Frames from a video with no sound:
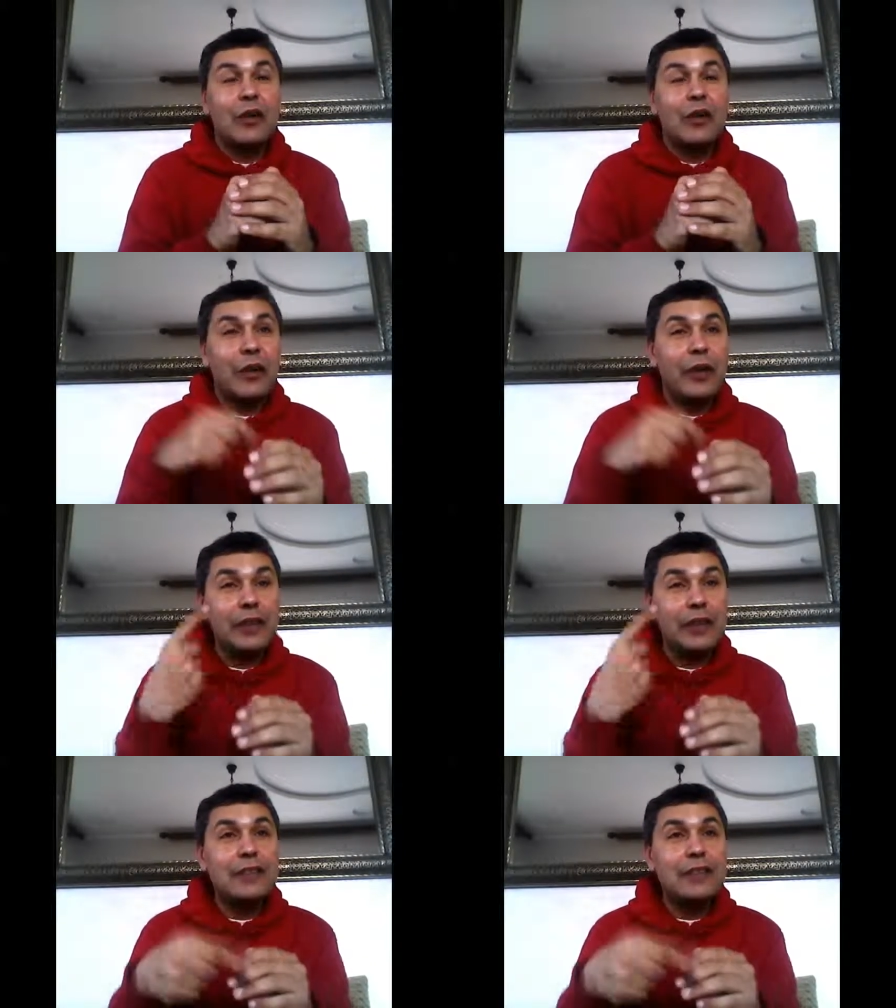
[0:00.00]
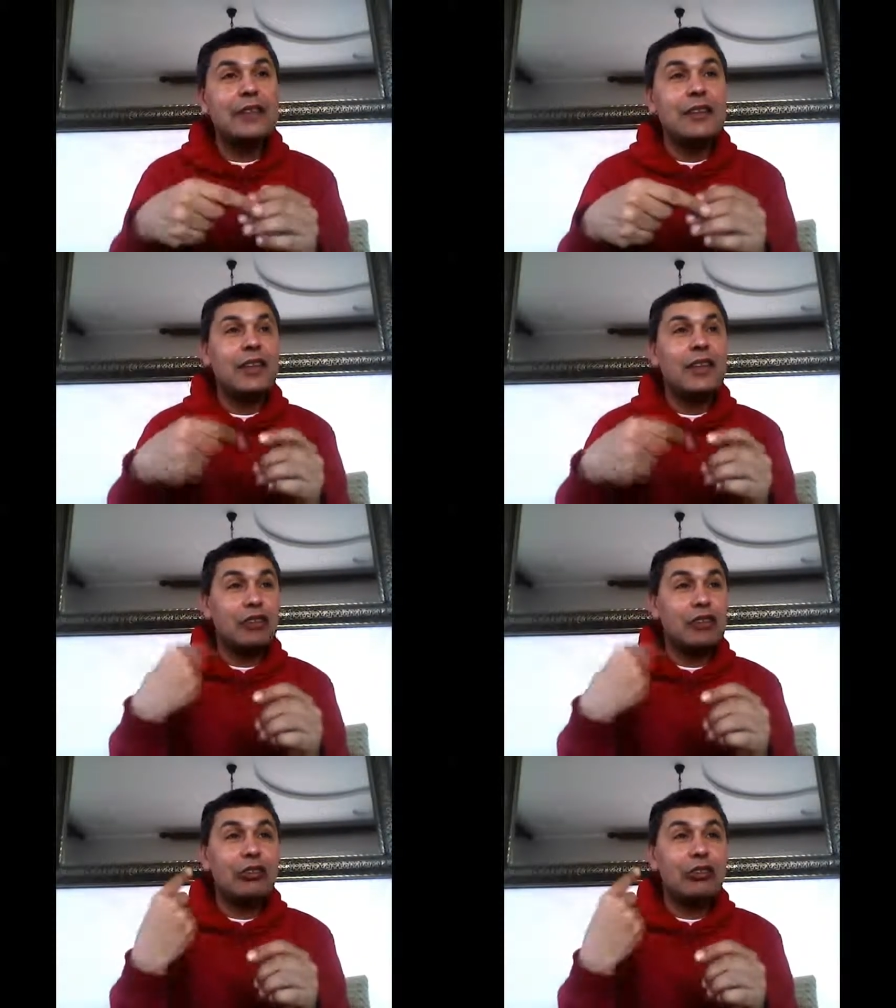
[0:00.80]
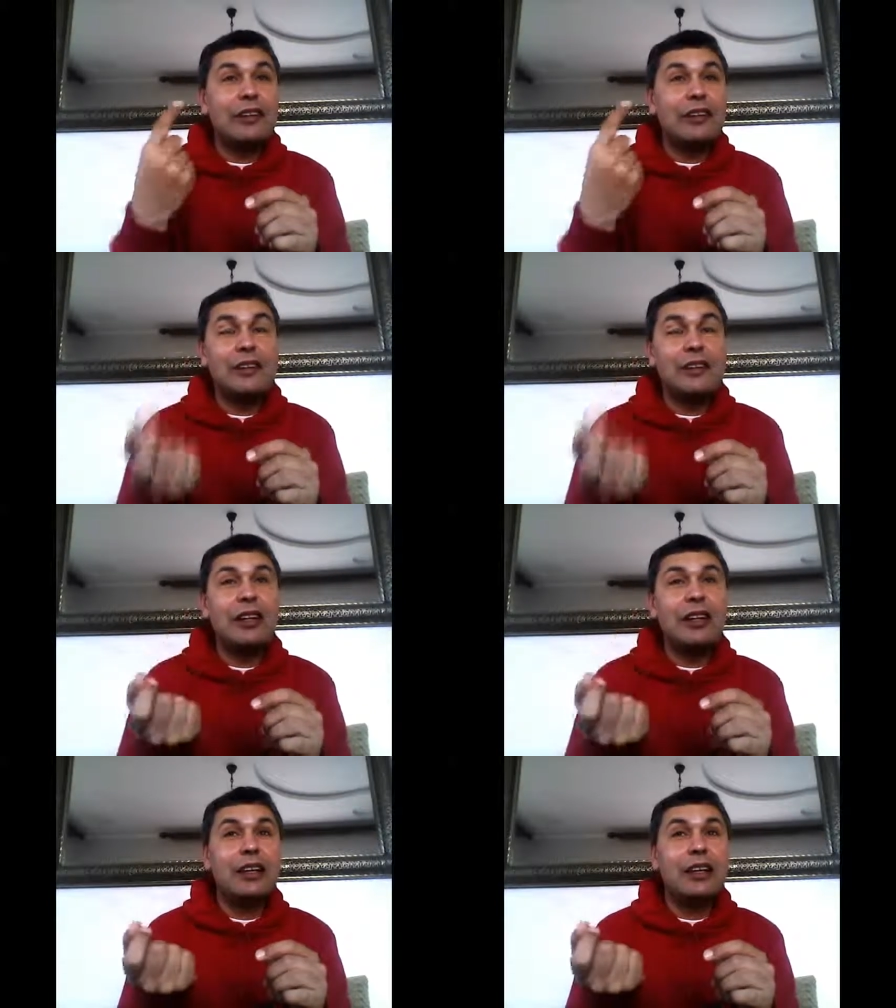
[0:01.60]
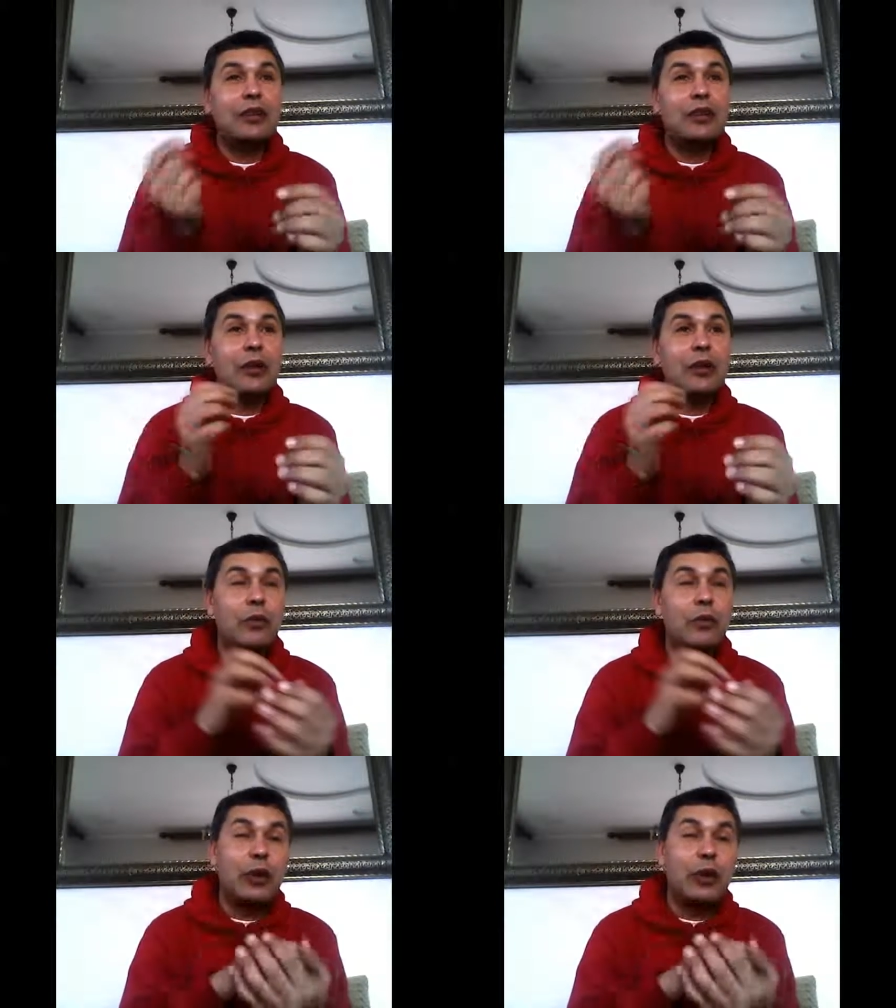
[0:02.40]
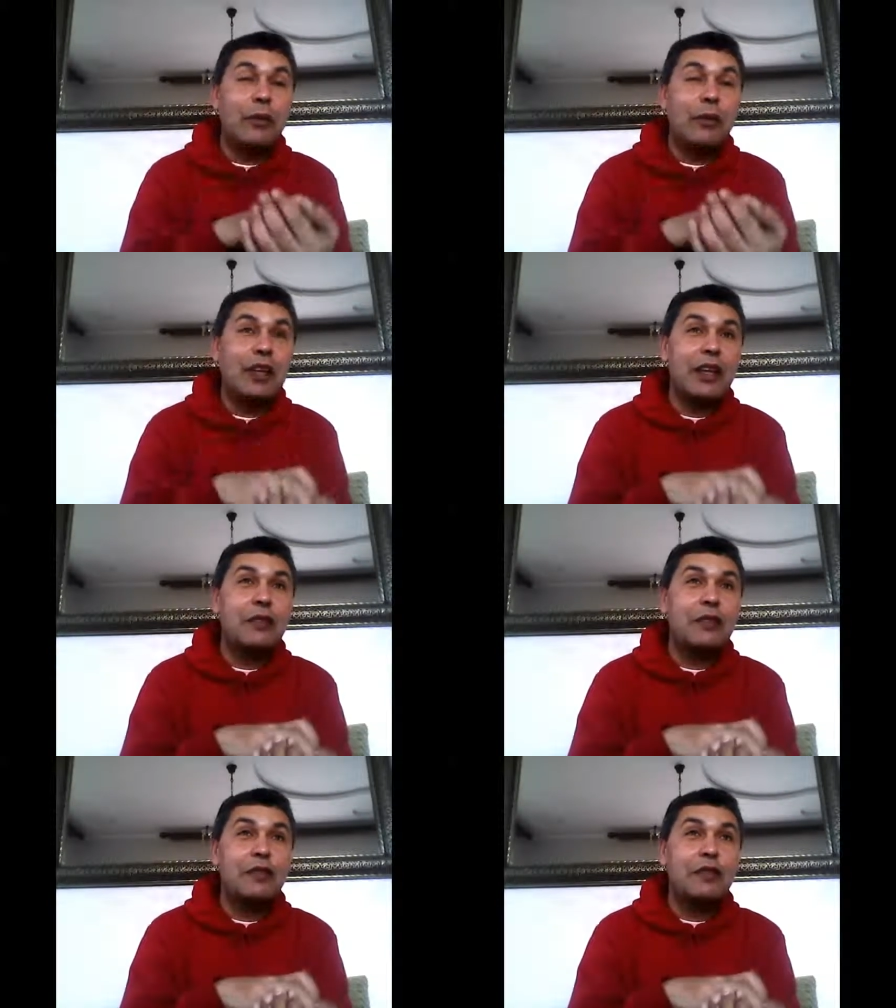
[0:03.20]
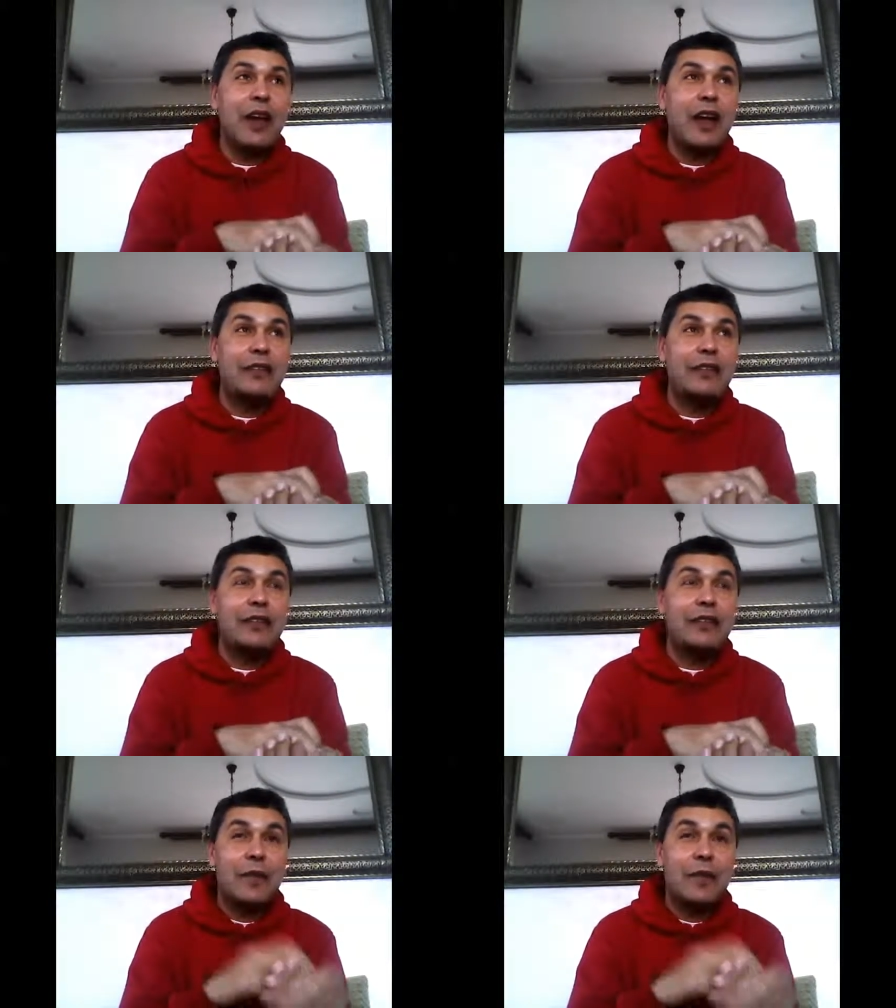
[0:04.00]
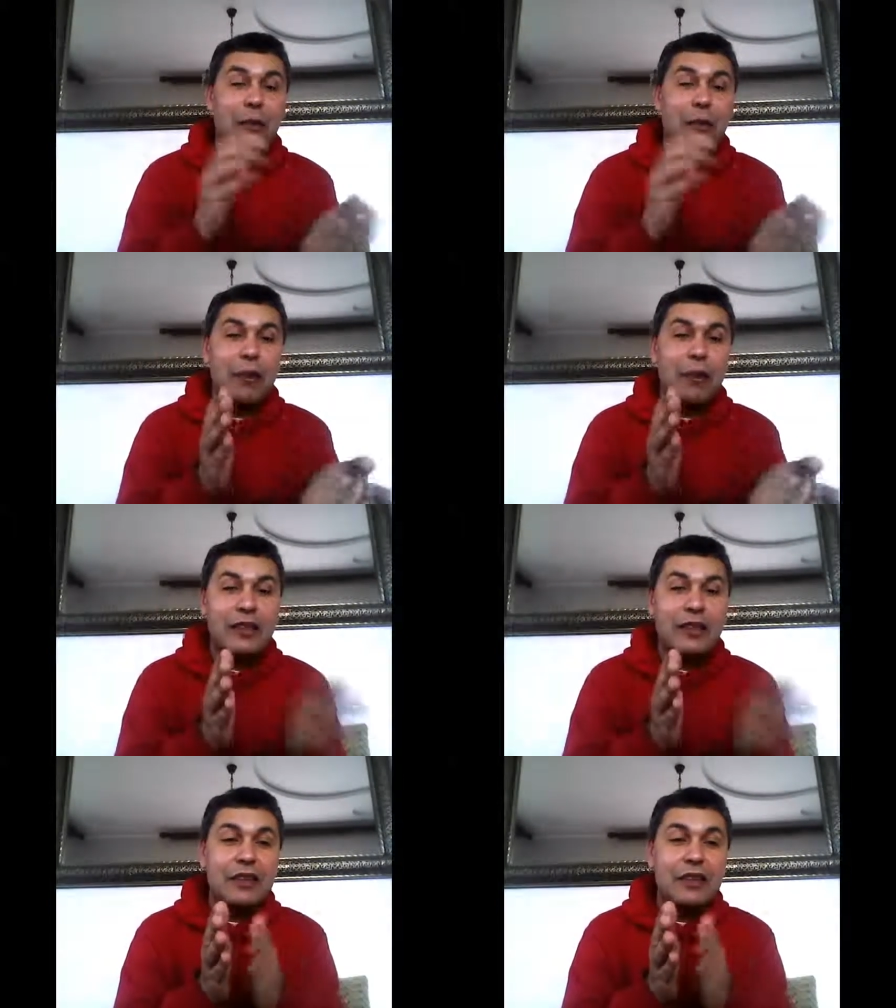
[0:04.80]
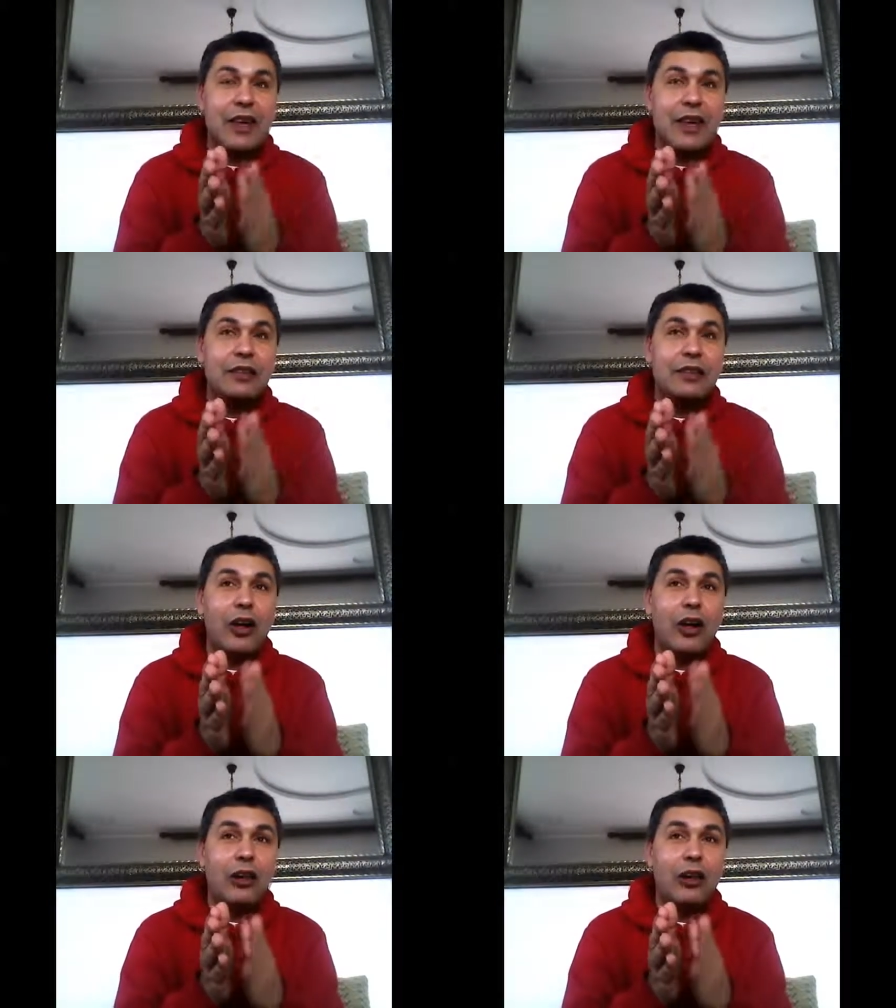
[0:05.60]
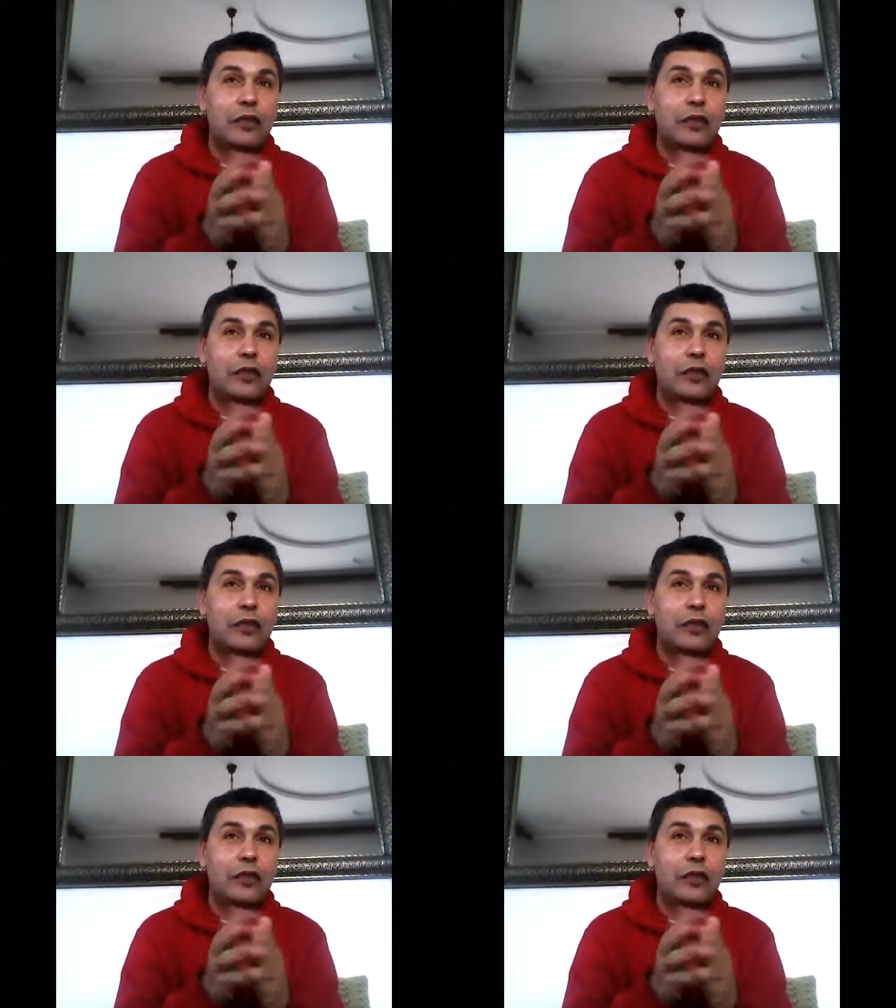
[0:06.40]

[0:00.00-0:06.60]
when listening and re-listening and collaborating with the friends, by the end of